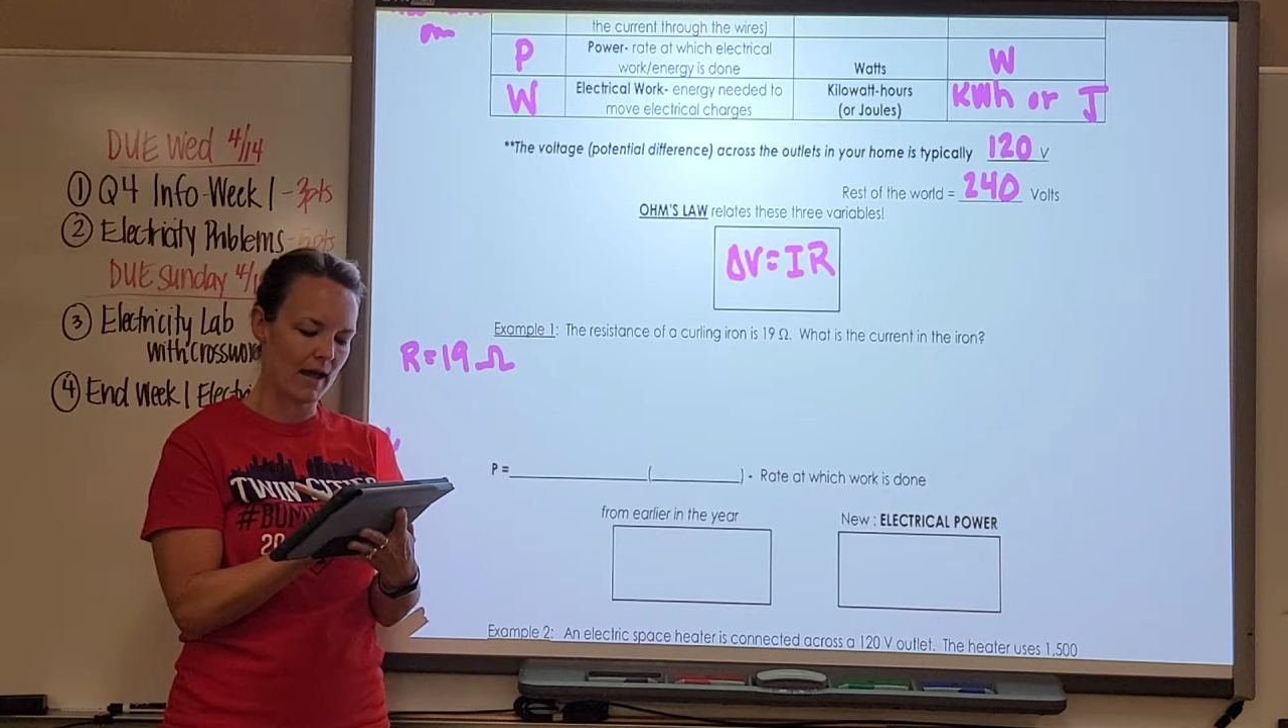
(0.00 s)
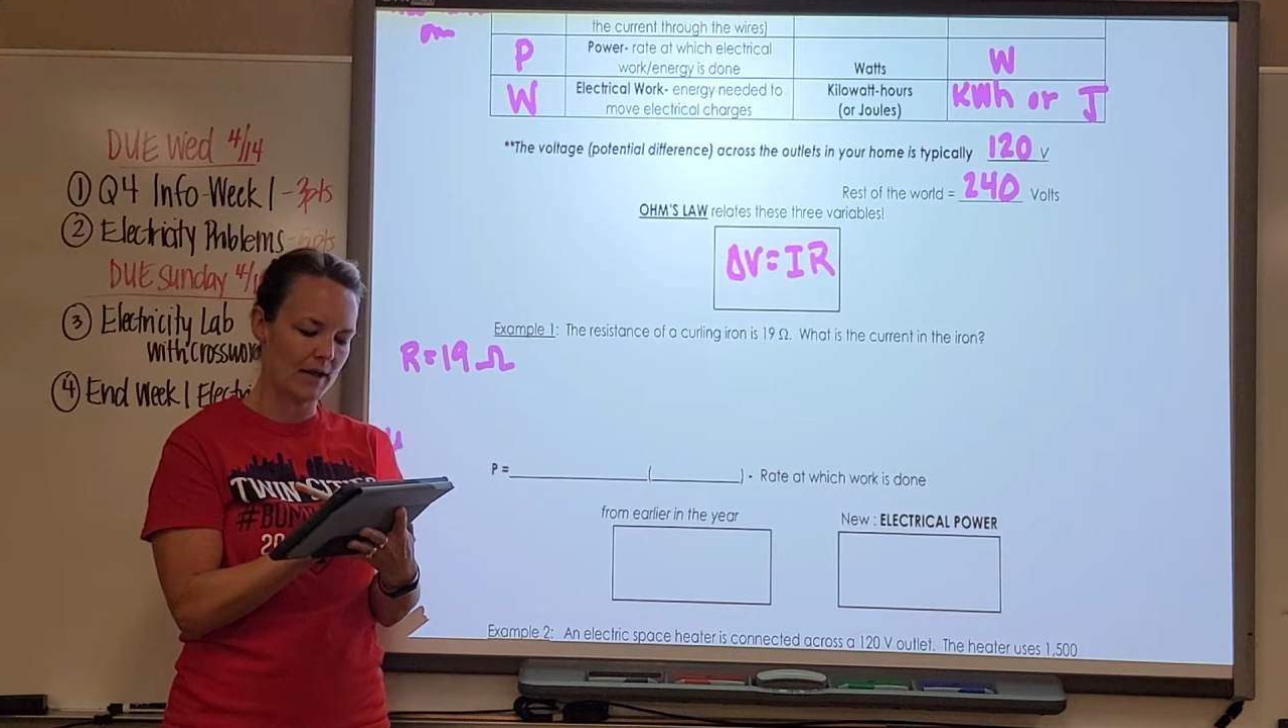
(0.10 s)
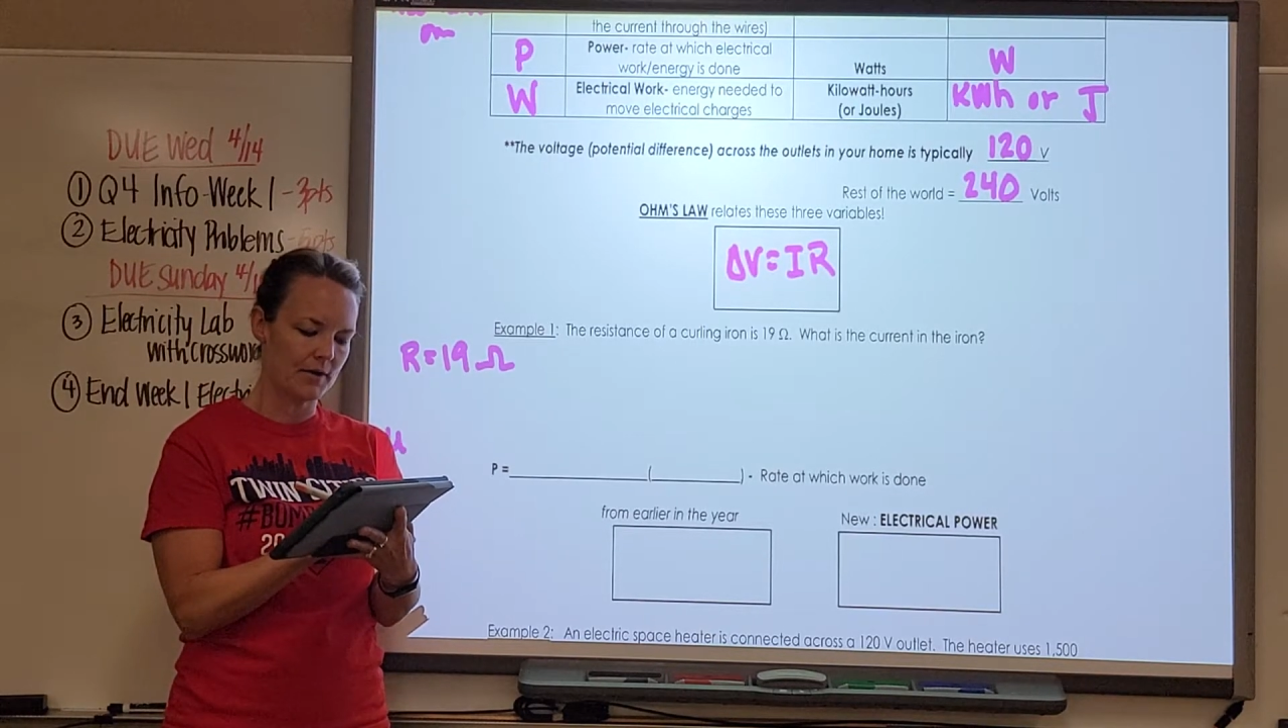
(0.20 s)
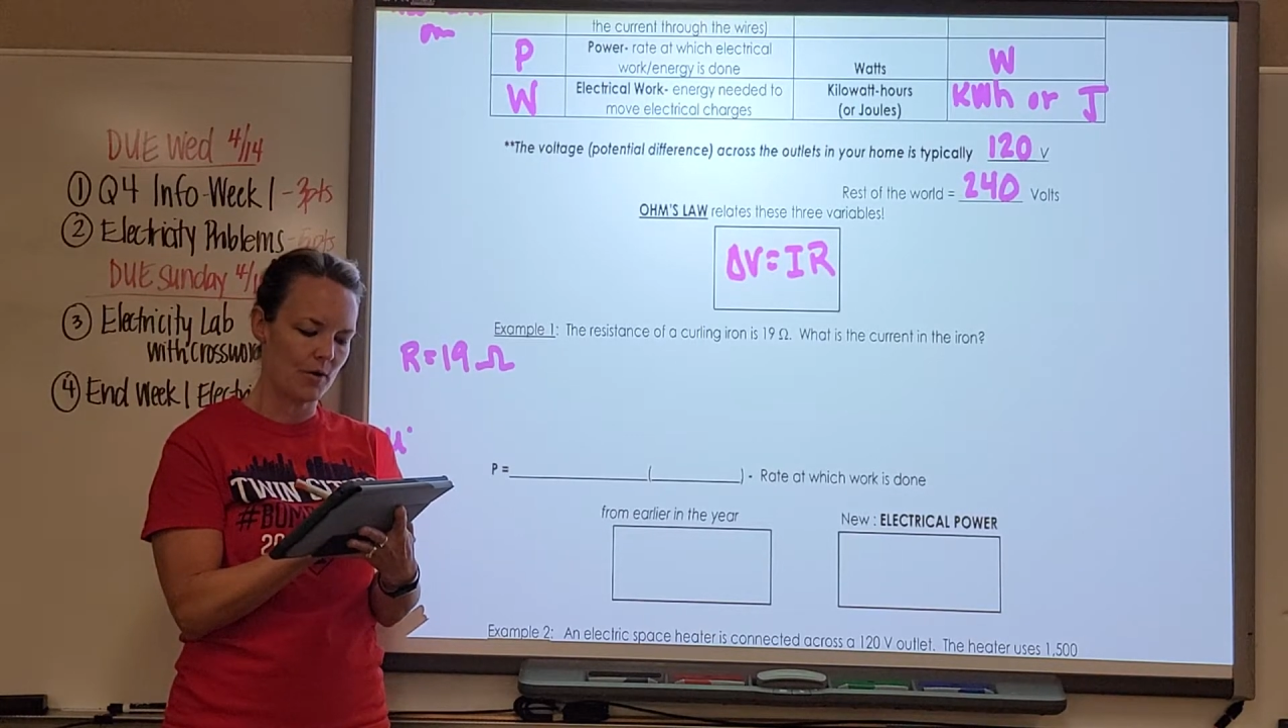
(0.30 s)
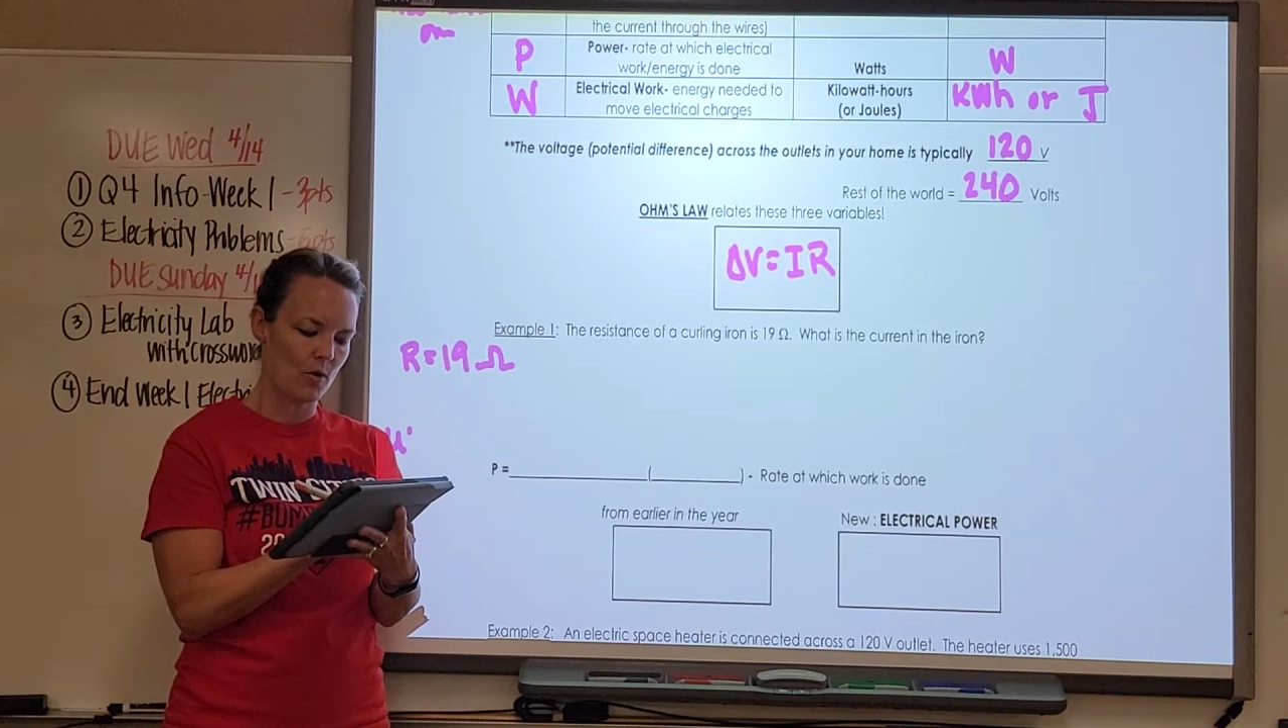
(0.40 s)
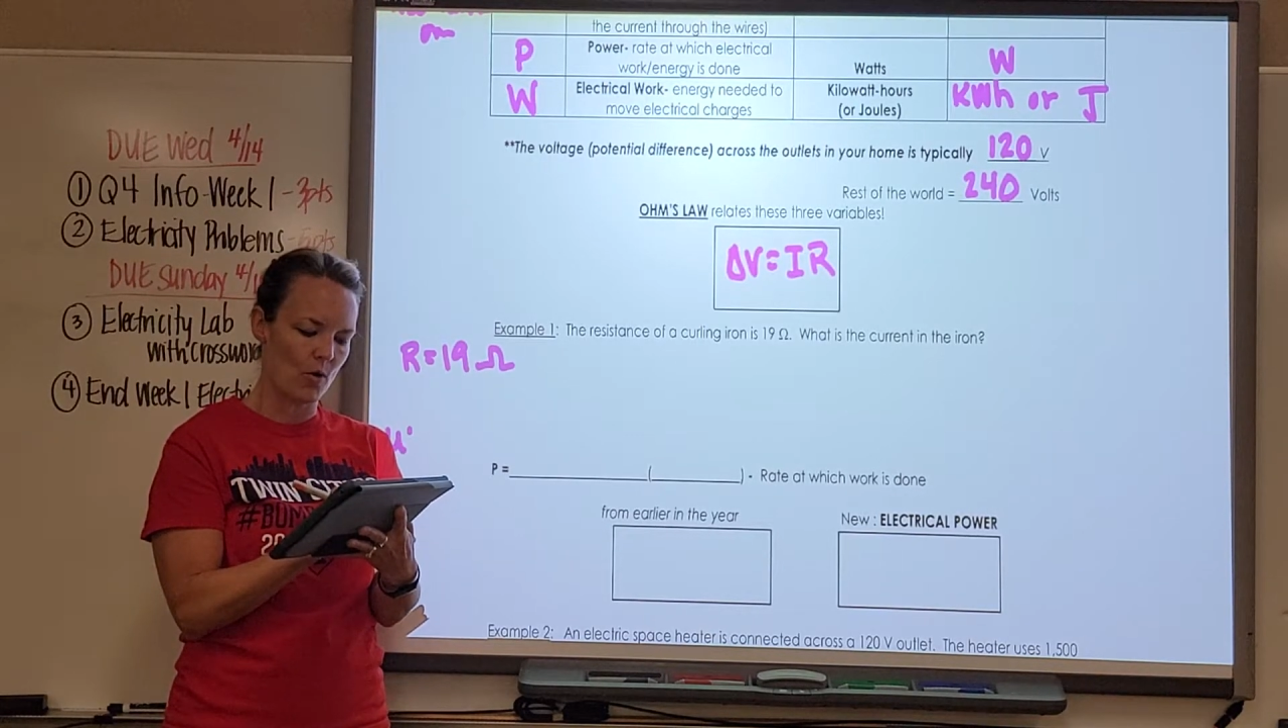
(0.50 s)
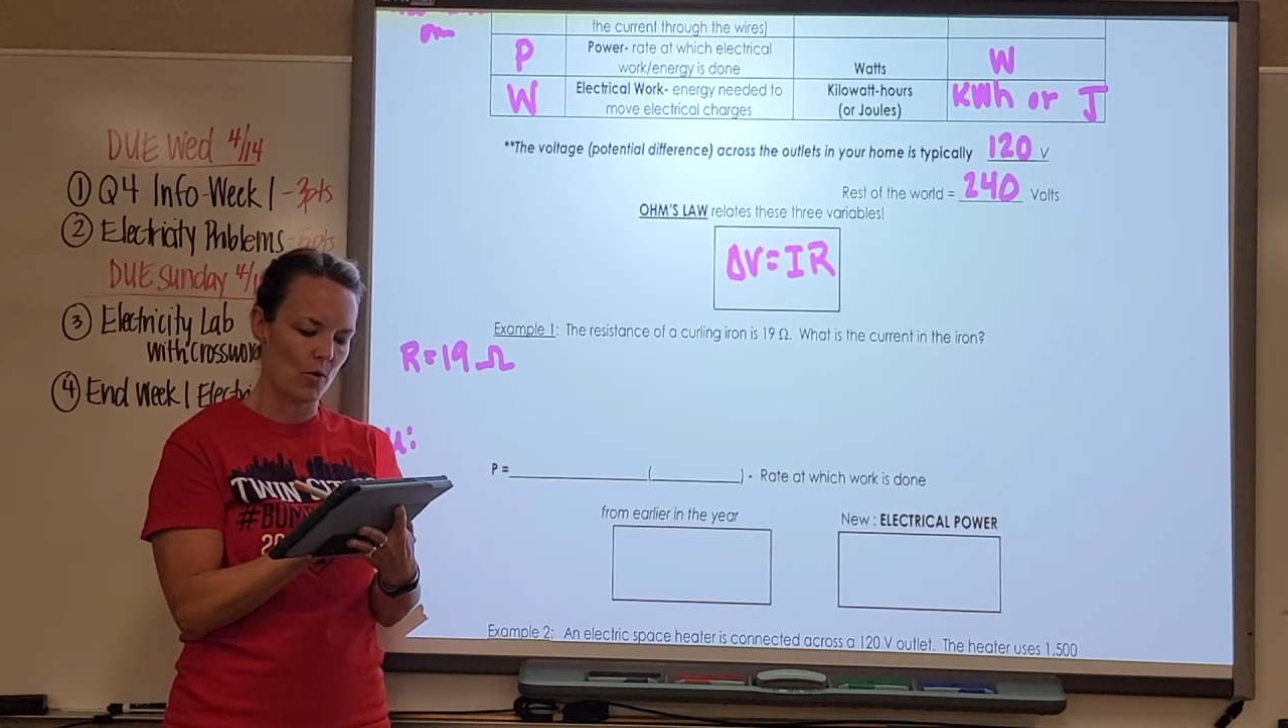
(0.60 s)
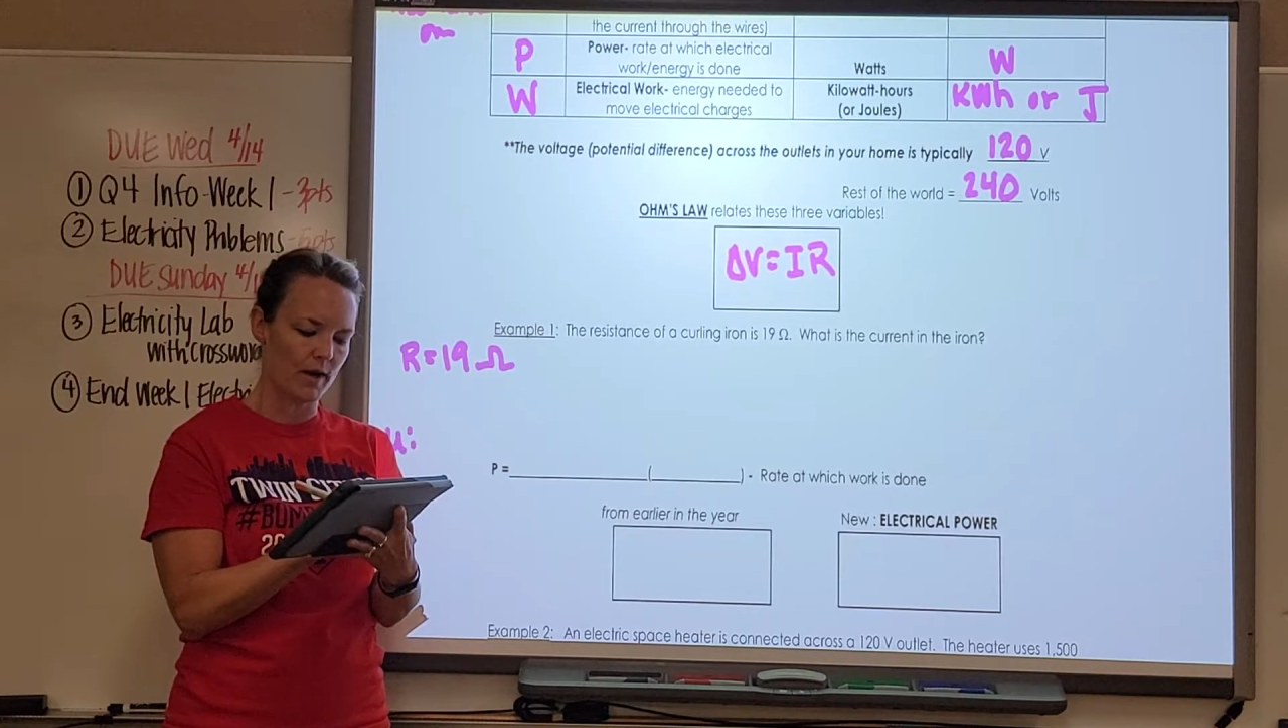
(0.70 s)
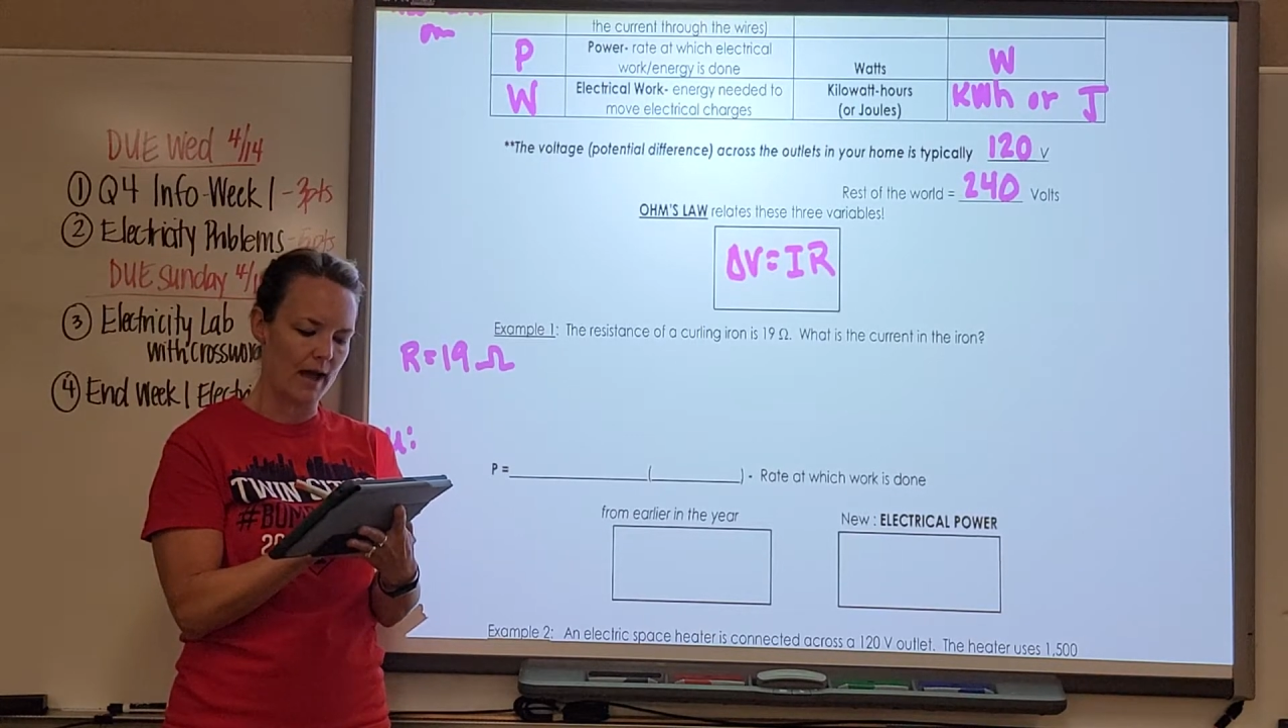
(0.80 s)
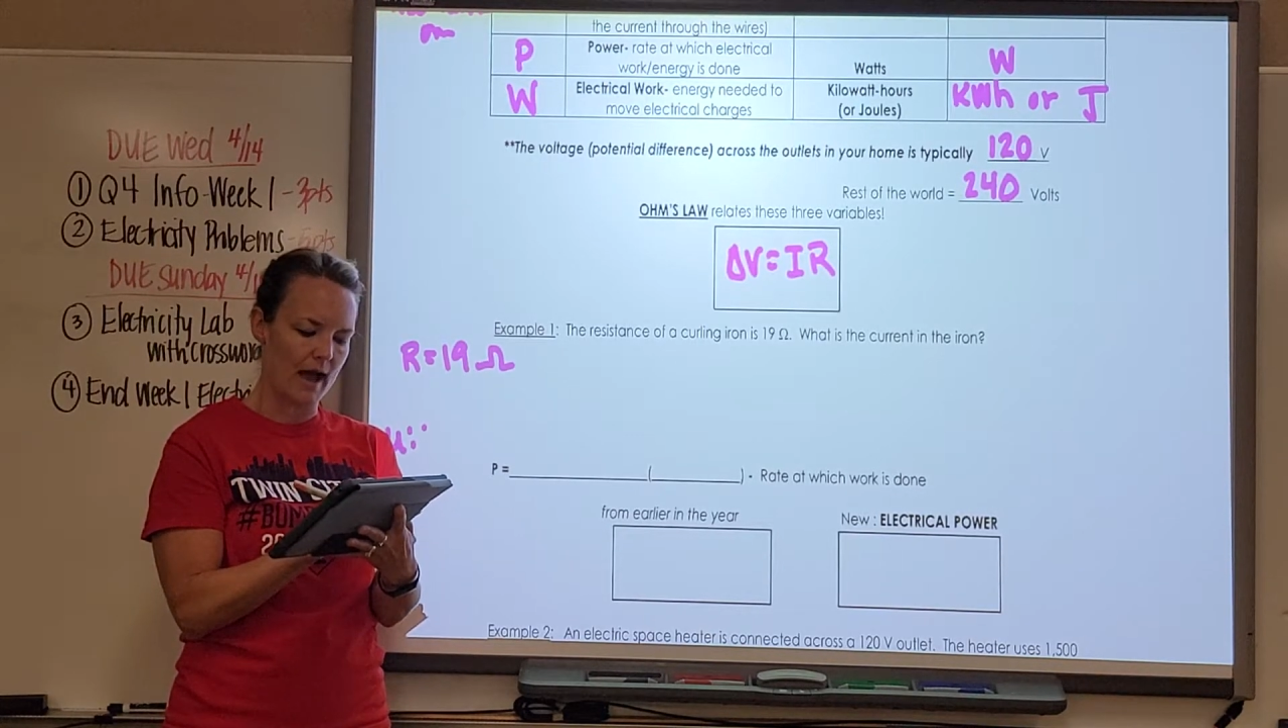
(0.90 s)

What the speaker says: unknown,